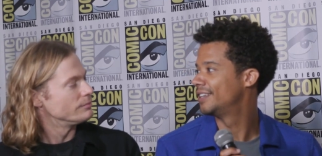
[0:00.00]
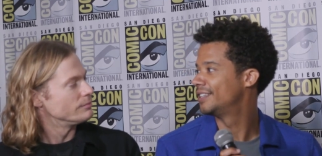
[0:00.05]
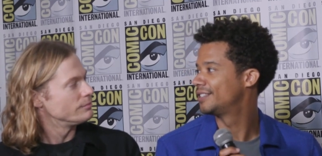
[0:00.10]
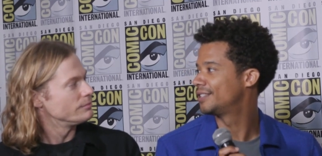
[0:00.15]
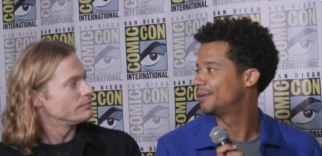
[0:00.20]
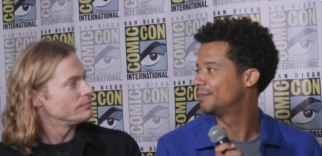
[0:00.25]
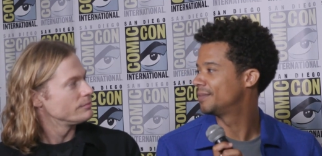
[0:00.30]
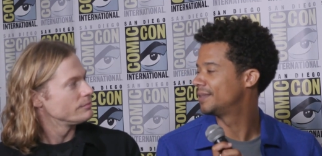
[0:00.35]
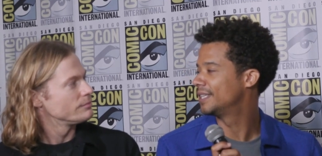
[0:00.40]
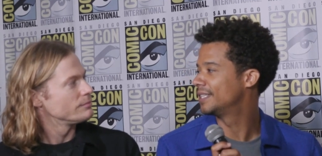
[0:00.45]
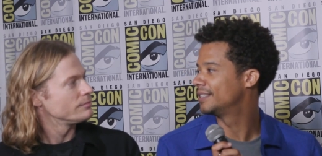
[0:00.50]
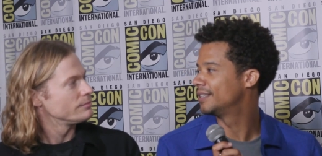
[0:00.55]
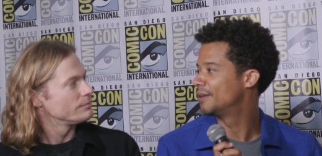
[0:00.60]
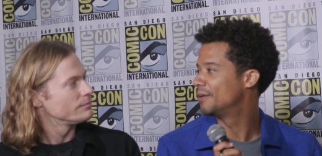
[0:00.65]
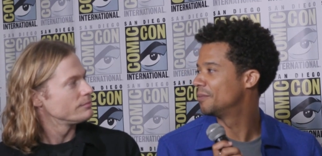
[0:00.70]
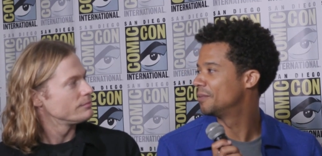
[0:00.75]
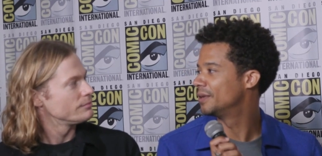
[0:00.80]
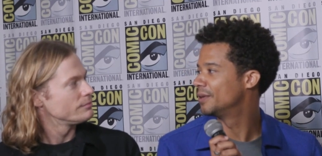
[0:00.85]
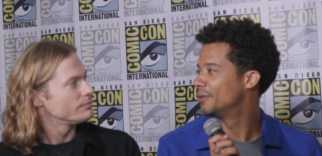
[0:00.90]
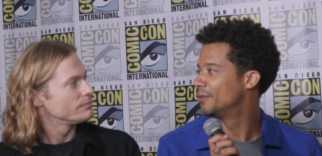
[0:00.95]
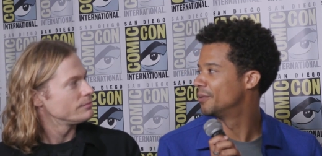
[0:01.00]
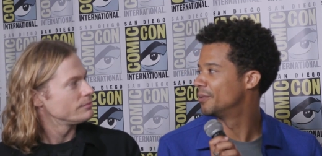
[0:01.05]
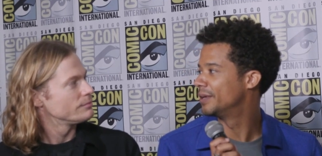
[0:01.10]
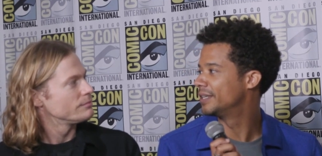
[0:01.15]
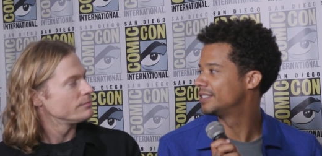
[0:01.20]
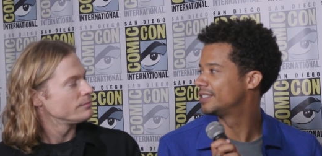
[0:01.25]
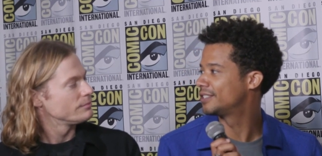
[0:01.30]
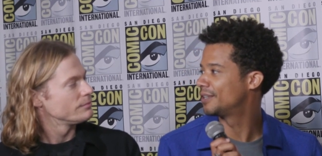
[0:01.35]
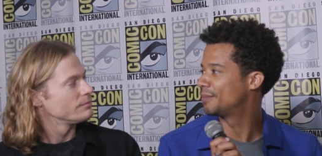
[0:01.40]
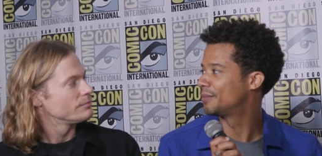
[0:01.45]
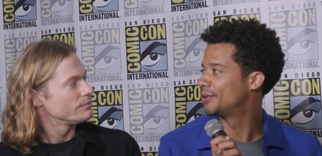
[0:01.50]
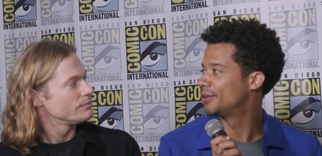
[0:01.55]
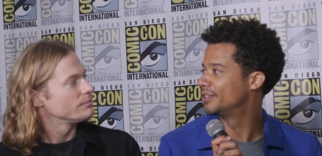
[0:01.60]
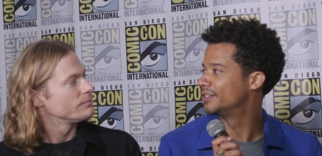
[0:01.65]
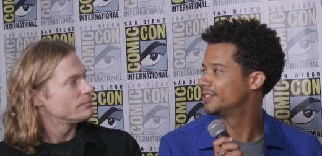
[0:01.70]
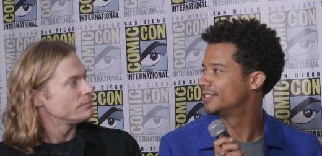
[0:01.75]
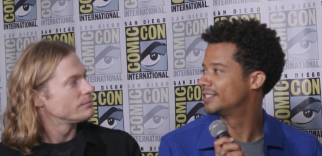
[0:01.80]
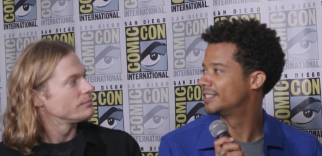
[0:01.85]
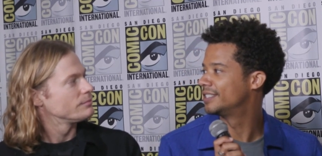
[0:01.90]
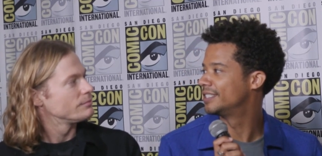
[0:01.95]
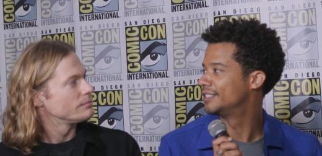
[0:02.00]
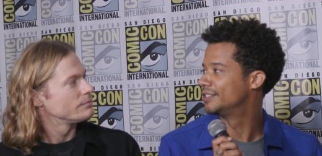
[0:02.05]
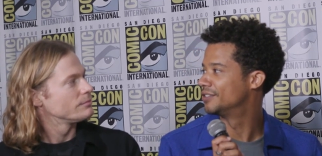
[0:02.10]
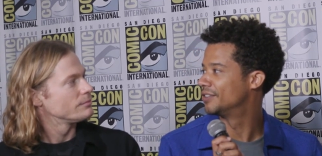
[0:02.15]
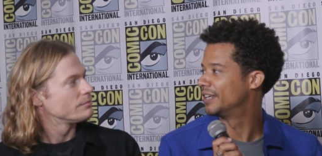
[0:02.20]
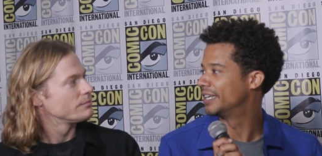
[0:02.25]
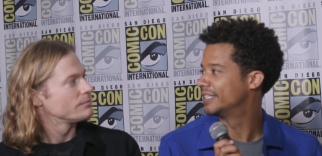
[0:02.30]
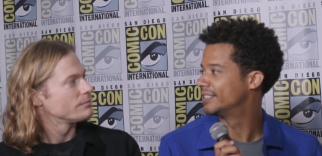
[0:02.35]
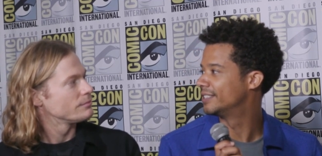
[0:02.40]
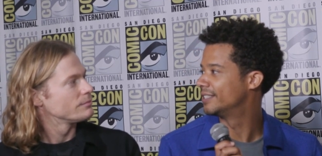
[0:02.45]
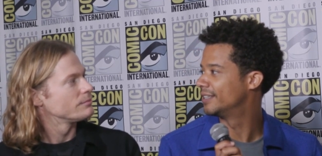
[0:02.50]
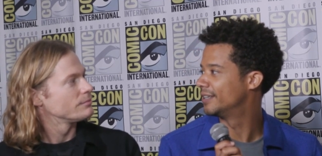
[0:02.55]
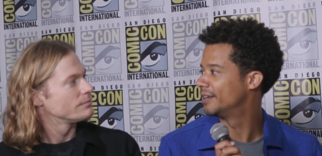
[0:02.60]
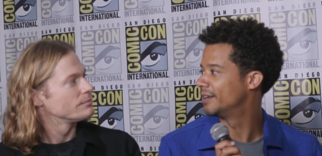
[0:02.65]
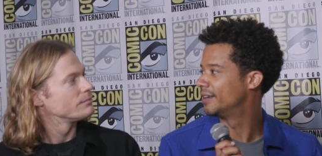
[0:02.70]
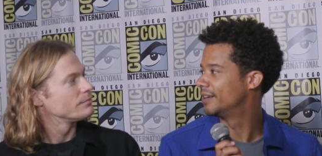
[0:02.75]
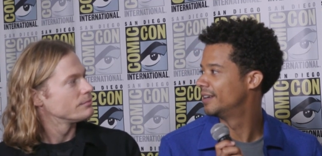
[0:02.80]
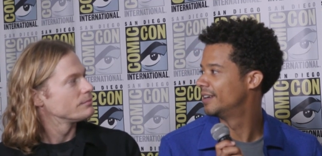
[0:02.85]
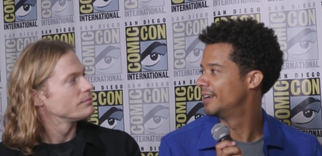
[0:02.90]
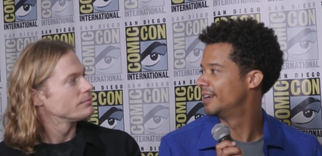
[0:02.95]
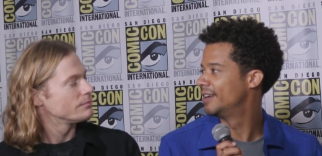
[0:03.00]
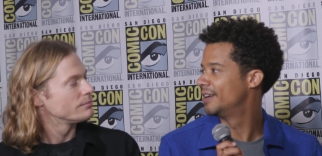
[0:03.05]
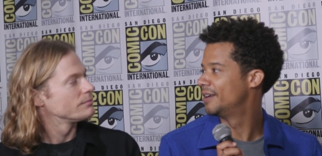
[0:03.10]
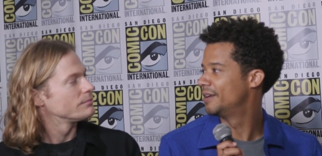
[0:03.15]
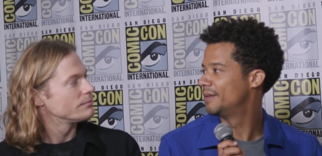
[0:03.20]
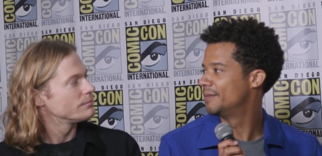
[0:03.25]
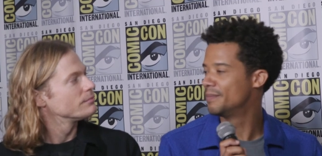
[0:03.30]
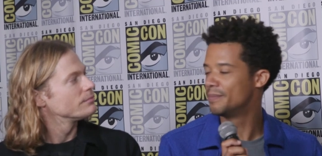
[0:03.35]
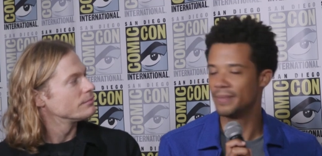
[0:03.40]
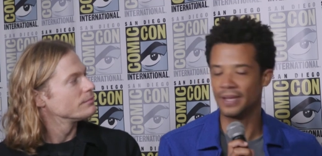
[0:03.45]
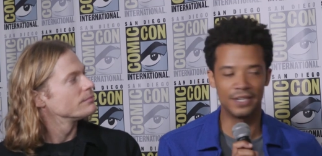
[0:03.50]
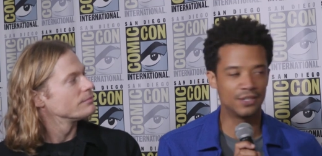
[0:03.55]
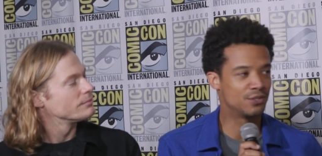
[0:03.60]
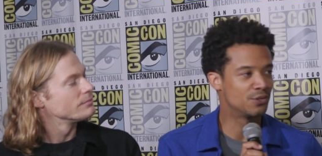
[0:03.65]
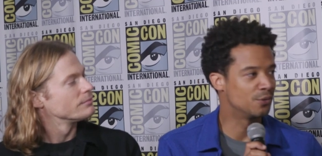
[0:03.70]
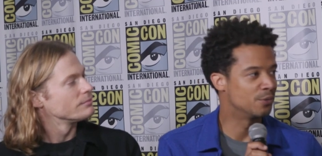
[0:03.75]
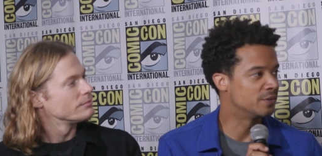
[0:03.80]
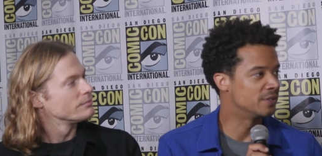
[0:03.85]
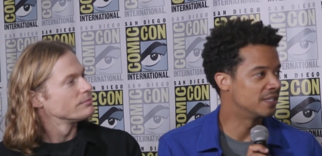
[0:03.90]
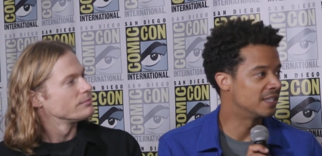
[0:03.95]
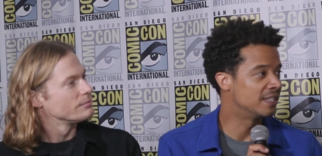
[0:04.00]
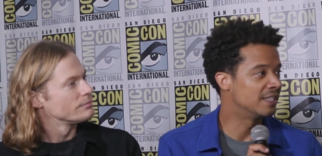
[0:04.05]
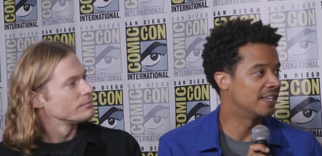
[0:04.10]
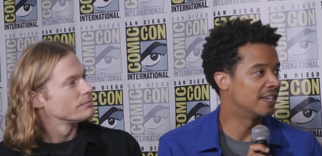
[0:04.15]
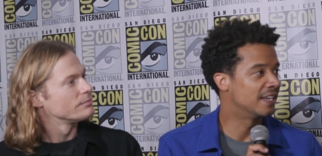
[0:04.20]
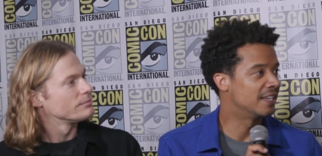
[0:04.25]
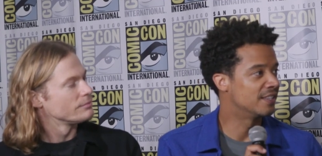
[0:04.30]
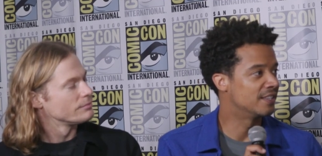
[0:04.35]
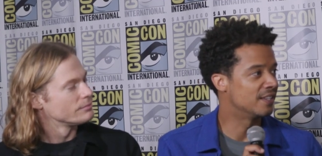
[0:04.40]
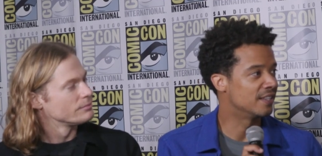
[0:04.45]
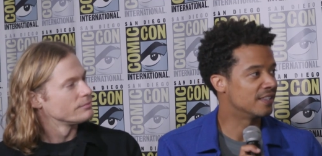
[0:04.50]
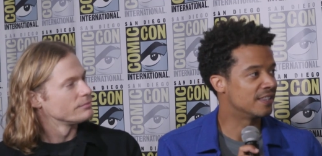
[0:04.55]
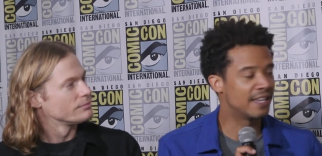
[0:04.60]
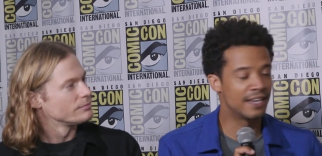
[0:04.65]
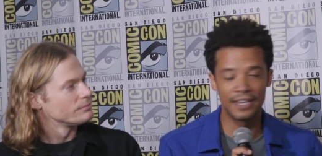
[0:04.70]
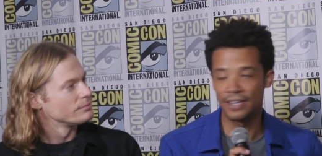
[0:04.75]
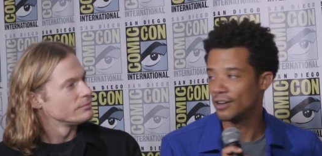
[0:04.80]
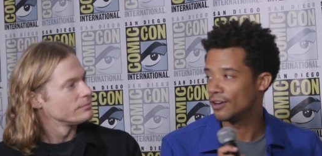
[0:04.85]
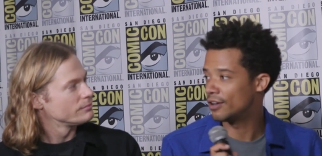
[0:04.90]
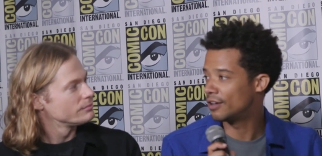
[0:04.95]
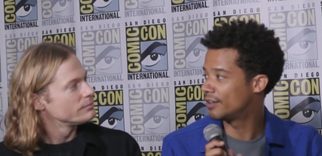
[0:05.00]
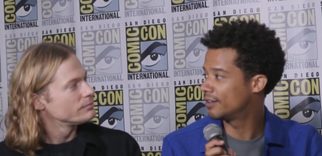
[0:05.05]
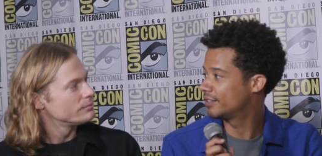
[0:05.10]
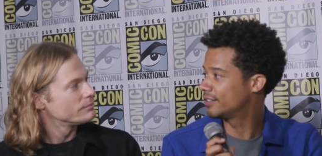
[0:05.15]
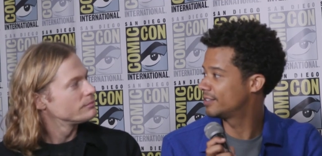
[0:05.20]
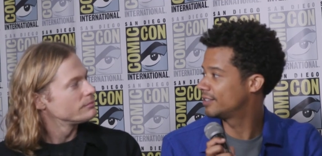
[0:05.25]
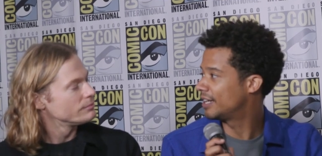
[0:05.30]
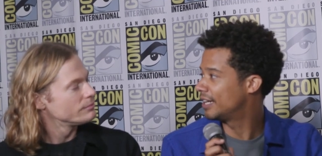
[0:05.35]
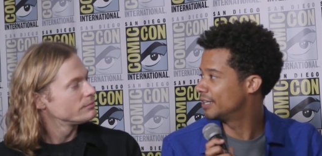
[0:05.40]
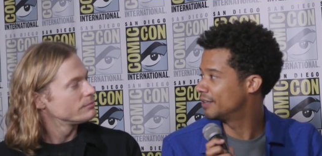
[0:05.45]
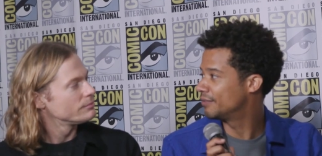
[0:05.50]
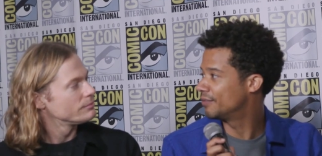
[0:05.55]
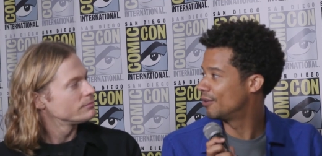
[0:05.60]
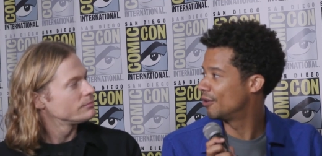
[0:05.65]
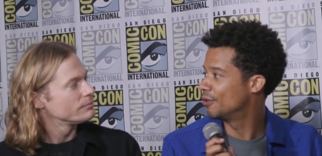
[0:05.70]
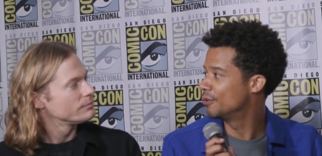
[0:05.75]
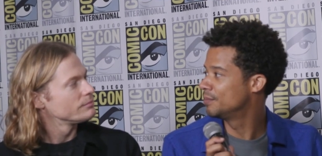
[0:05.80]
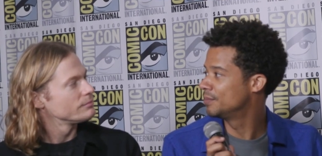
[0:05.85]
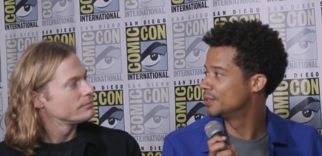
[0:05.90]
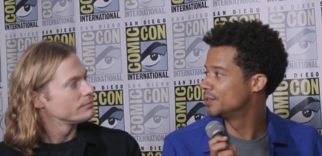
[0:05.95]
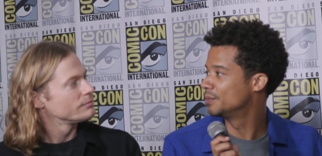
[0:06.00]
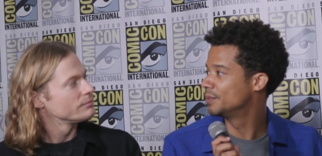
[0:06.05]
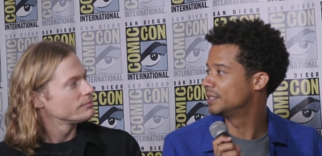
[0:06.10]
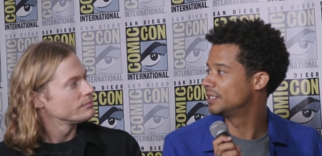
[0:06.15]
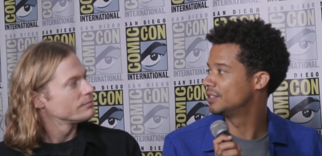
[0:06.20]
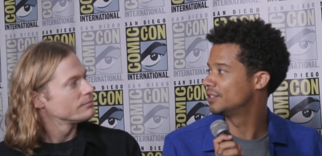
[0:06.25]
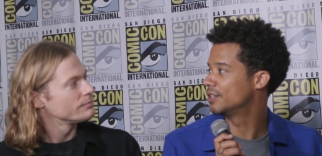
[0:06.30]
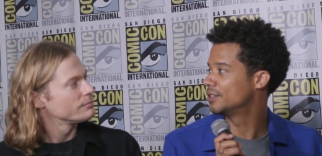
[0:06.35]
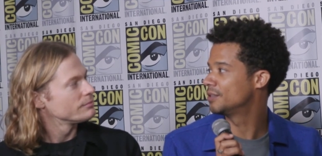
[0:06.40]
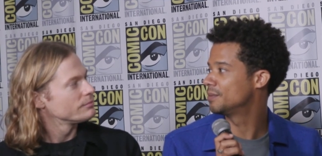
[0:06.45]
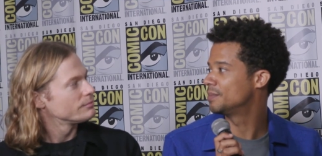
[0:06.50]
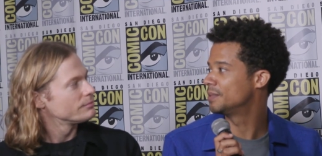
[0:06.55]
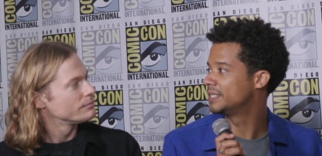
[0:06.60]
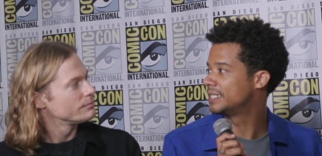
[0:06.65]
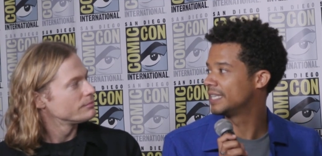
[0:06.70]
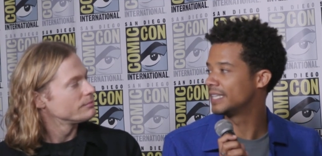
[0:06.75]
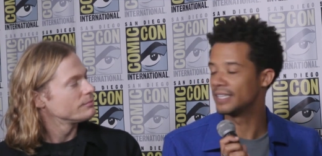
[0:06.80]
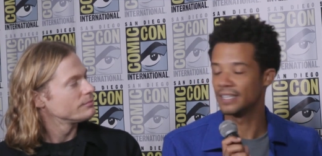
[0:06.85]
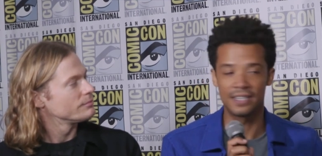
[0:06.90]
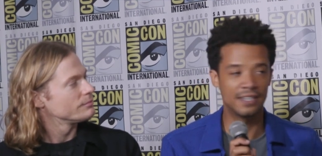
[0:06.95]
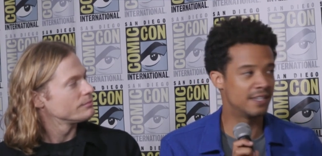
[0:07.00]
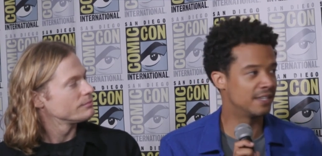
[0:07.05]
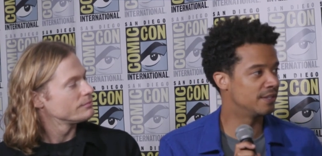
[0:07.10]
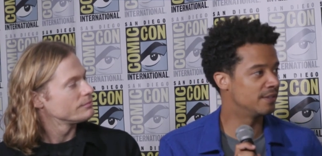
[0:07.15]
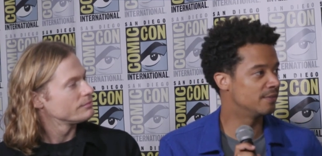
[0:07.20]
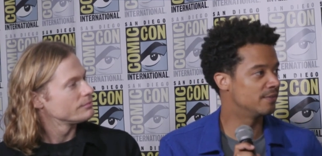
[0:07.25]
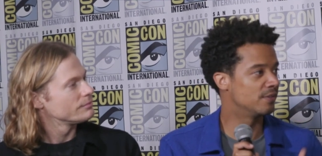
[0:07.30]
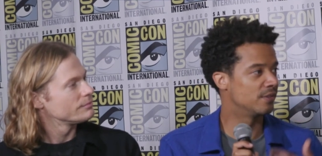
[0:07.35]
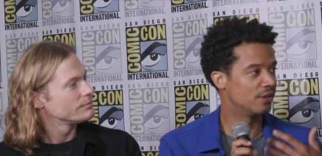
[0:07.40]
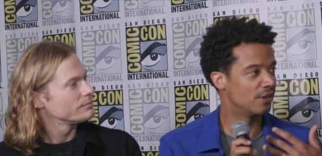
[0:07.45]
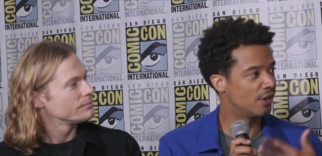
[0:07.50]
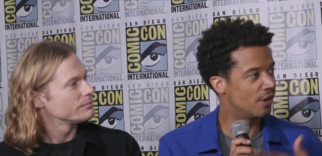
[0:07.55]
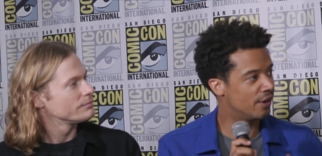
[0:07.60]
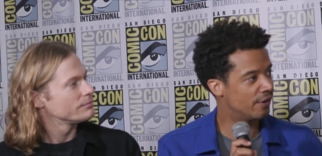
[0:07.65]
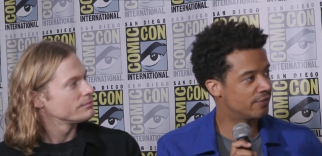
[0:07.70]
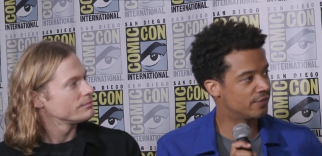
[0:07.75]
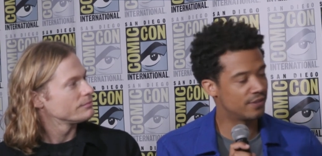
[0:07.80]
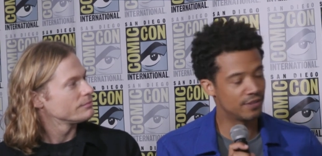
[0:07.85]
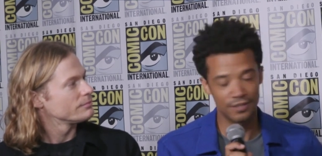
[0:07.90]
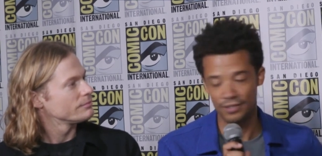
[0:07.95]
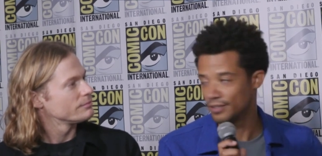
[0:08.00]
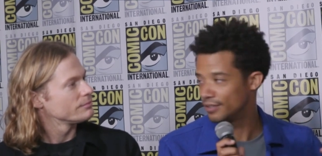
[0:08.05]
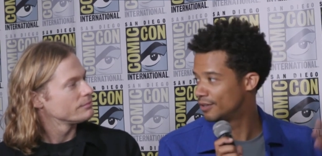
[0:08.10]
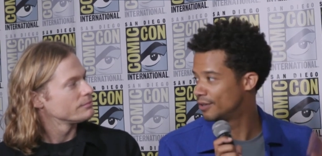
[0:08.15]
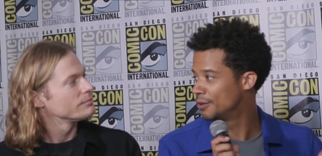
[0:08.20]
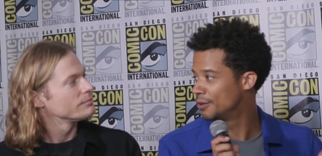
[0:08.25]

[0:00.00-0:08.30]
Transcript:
Speaker 1: something that we always subconsciously try to mm. make sure was in there that they are kind of home to each other, particularly after